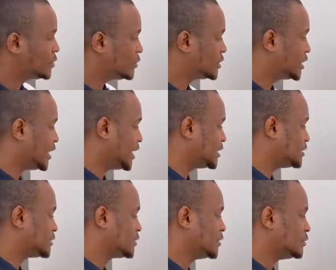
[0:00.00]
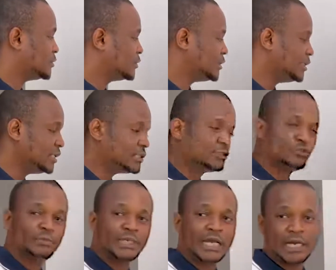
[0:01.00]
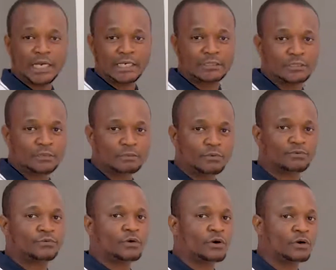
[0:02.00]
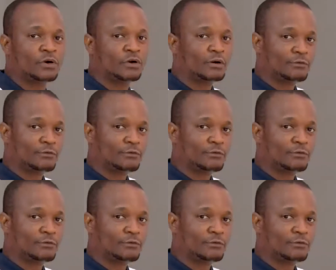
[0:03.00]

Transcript: okay, and needs to be cleared before